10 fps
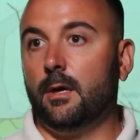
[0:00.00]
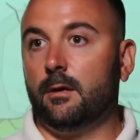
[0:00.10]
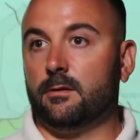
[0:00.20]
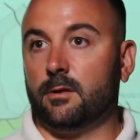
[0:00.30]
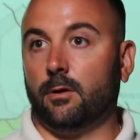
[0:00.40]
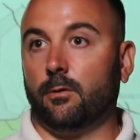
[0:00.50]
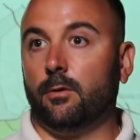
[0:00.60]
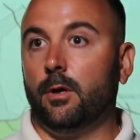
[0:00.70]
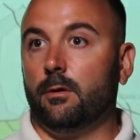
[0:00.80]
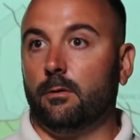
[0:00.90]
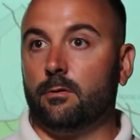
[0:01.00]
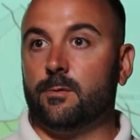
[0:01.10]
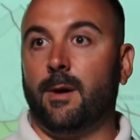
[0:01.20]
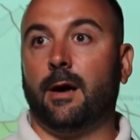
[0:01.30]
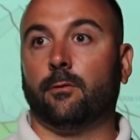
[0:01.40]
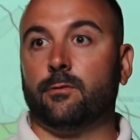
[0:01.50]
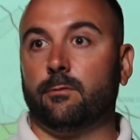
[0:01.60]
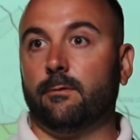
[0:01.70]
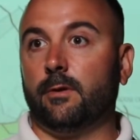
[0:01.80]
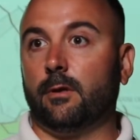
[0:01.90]
So those models
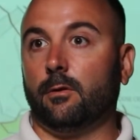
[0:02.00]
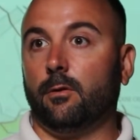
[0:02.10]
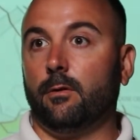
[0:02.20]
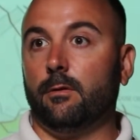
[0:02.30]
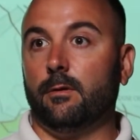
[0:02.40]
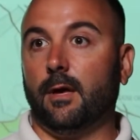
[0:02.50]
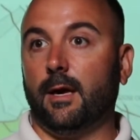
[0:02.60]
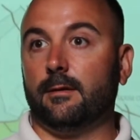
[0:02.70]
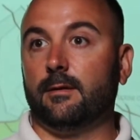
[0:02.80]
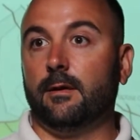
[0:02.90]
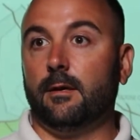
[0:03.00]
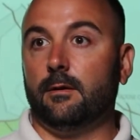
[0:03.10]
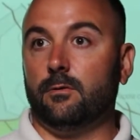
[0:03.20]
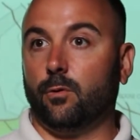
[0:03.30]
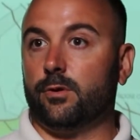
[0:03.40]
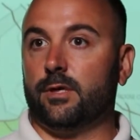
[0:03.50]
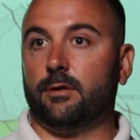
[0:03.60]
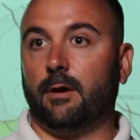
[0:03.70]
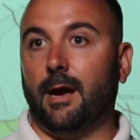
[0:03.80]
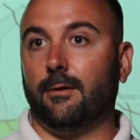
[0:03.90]
reveal that Dorchester
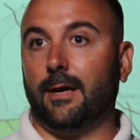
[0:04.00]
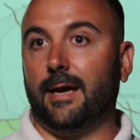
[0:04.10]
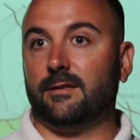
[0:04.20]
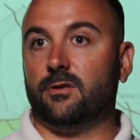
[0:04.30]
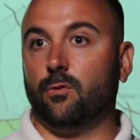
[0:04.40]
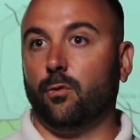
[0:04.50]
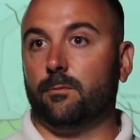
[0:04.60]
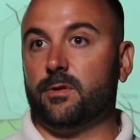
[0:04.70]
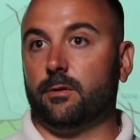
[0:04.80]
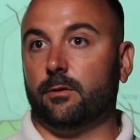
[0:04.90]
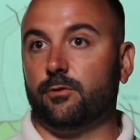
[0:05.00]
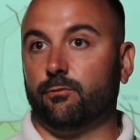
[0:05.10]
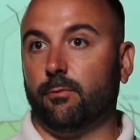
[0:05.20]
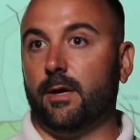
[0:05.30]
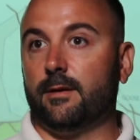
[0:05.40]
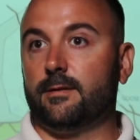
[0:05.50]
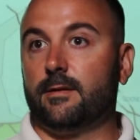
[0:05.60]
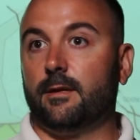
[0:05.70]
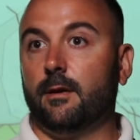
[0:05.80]
County has storm surge risk